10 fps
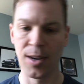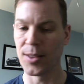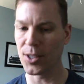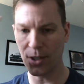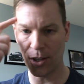
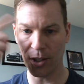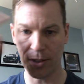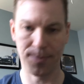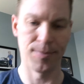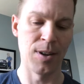This is
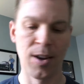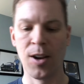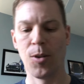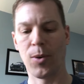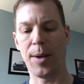just
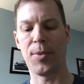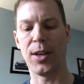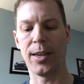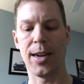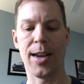what I'm
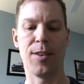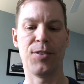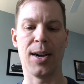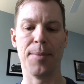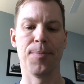thinking ahead of
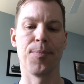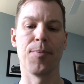time.